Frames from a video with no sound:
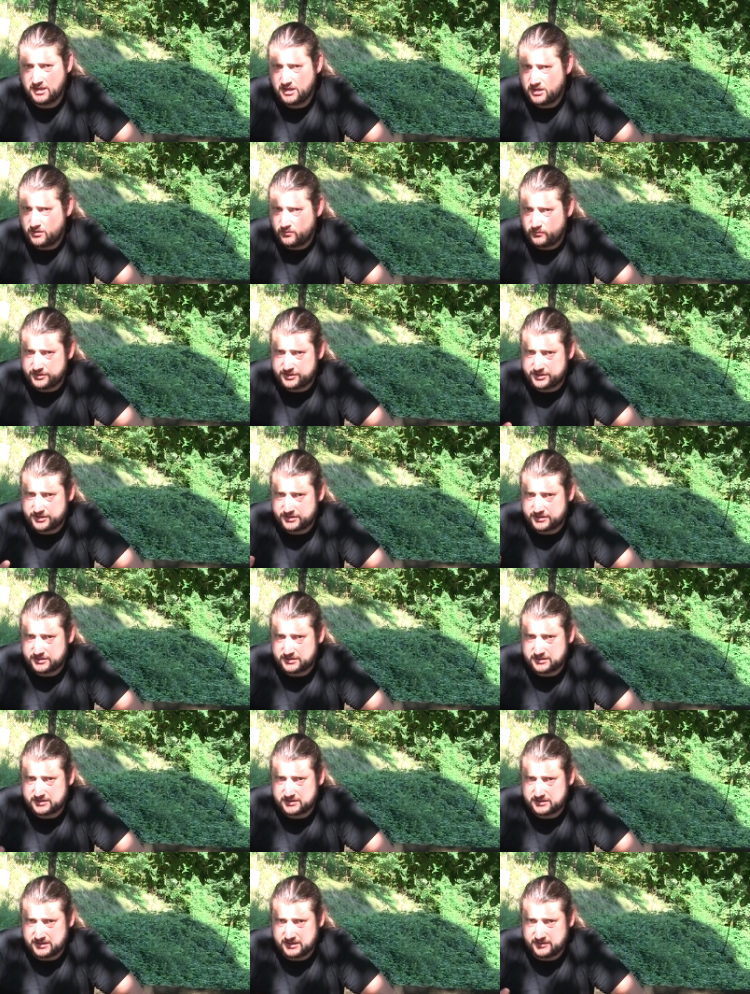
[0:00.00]
which
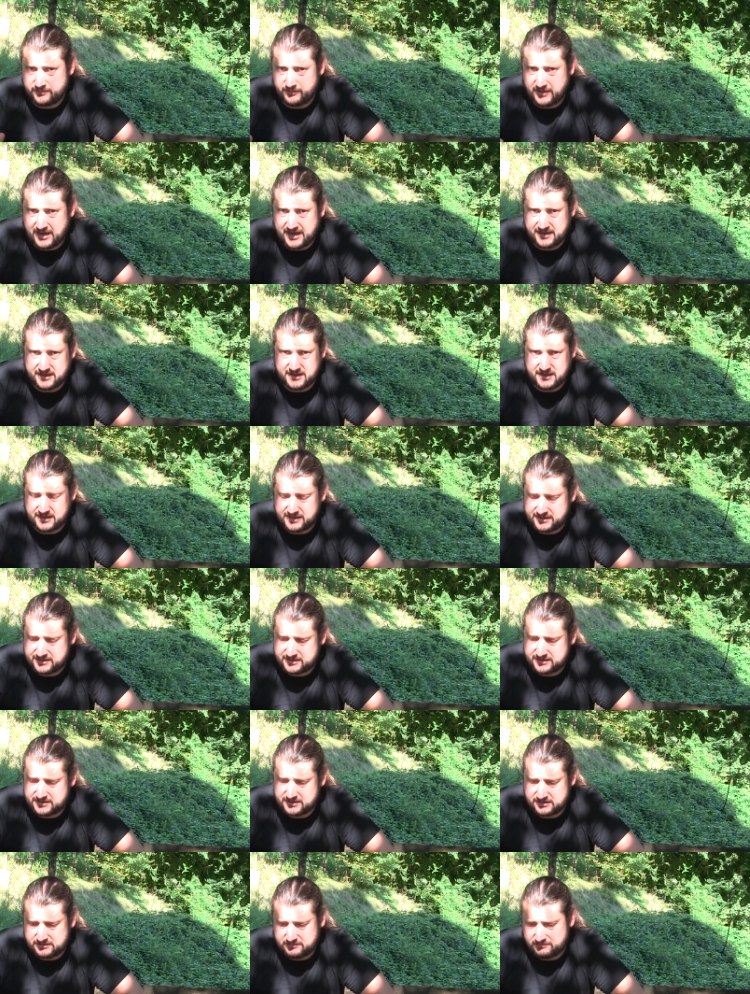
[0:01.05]
is in my
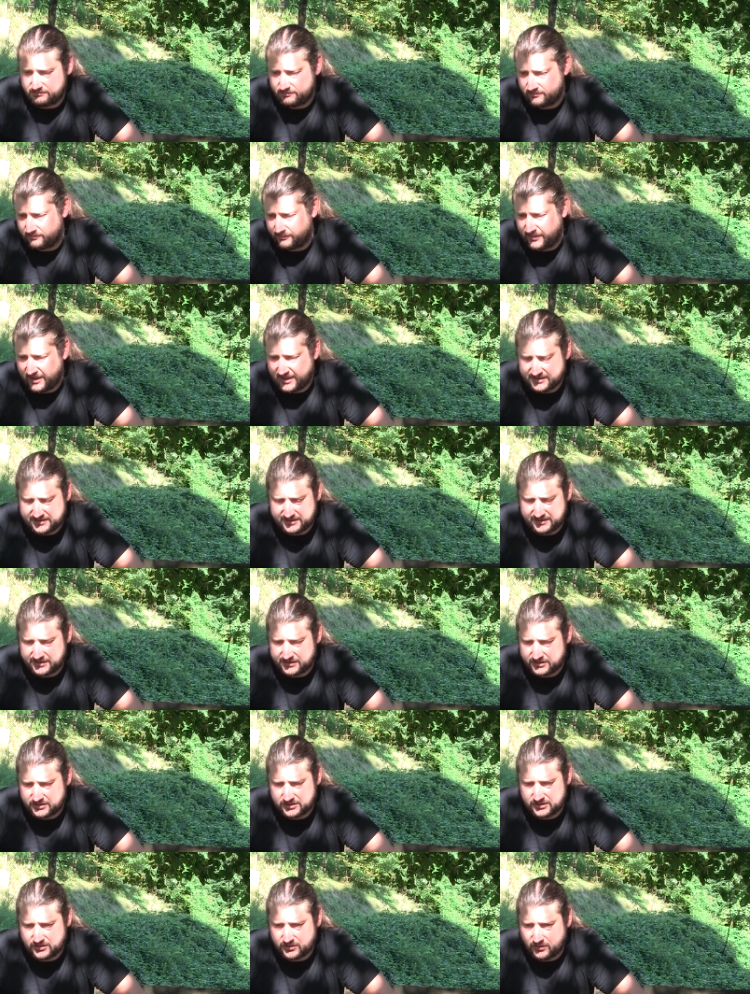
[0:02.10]
case best is
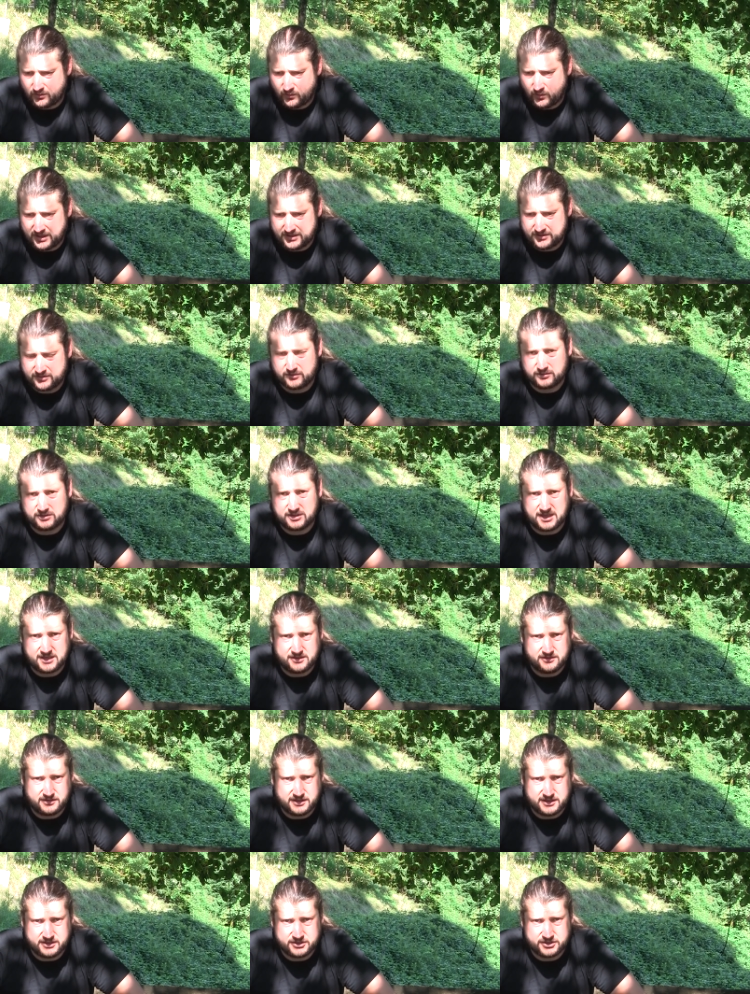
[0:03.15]
1 to 10
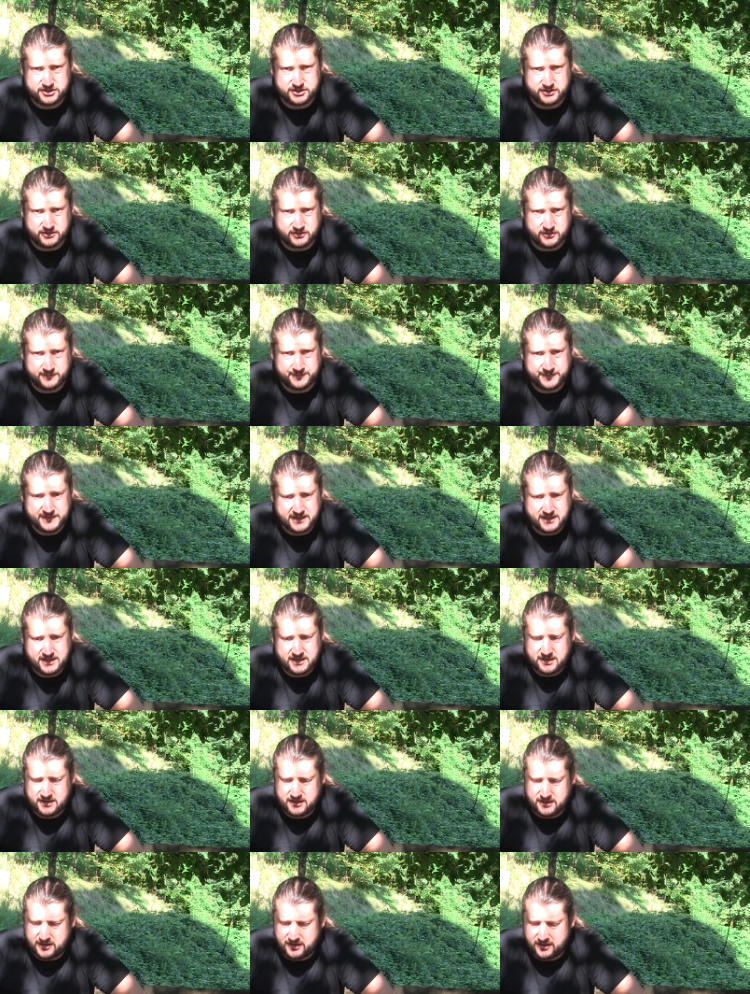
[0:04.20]
ratio
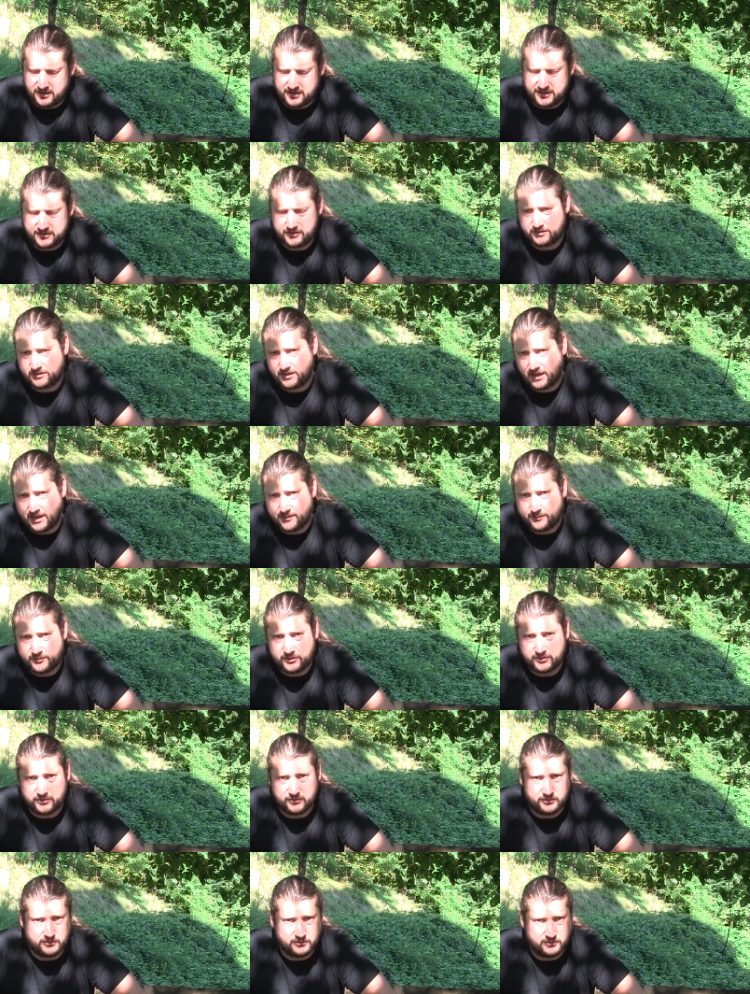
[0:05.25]
uh, linotype
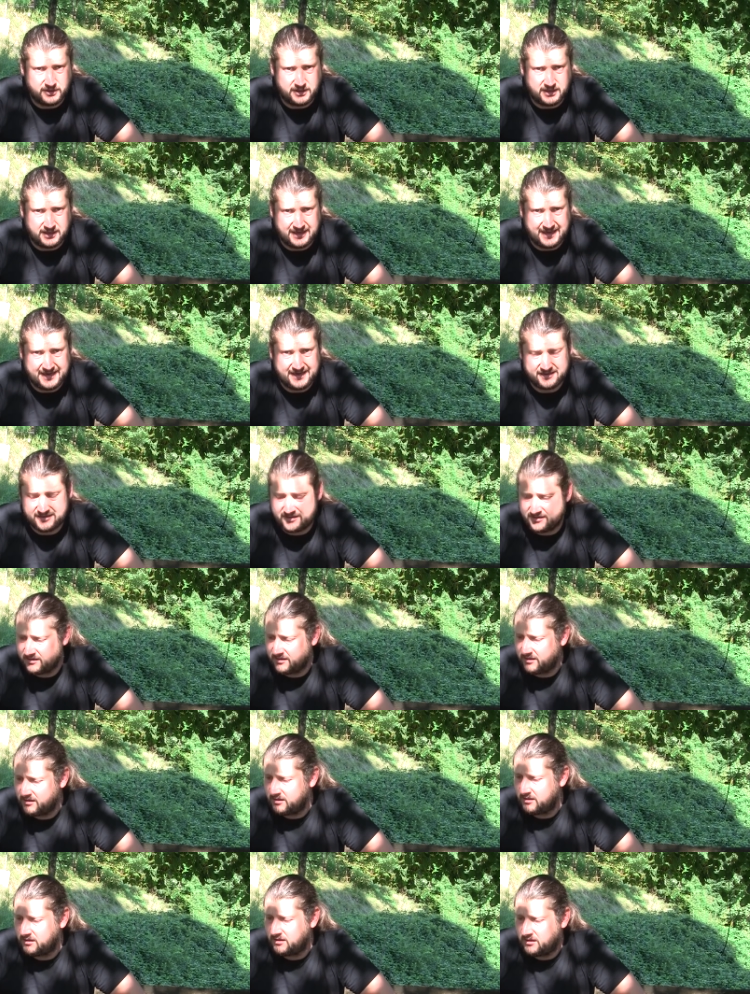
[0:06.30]
to lead
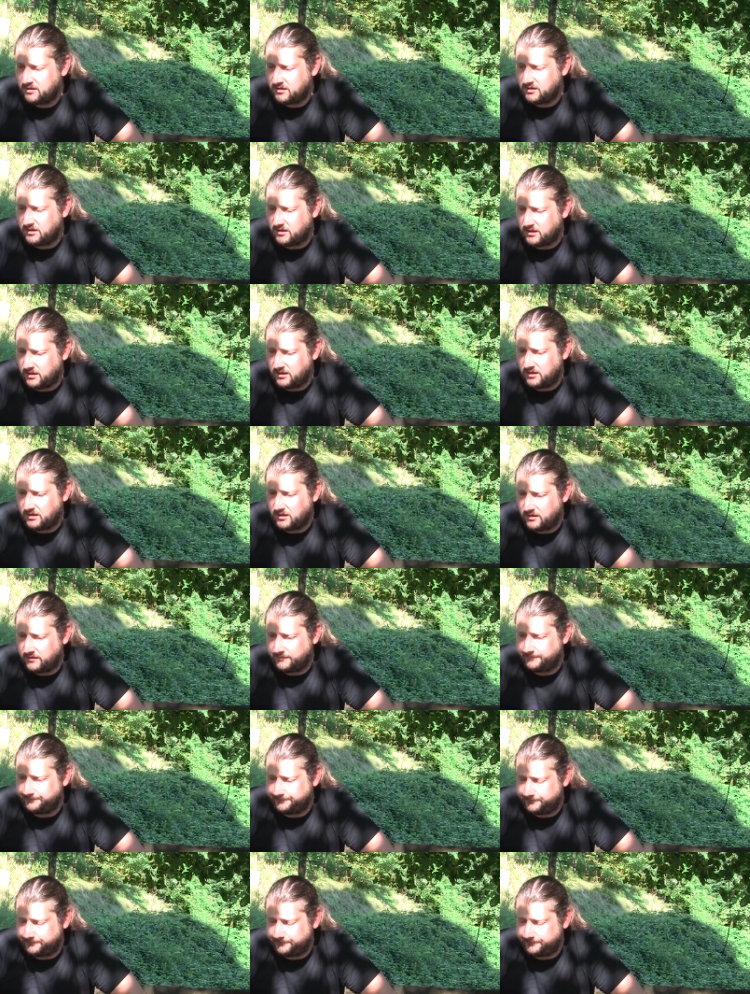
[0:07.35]
um,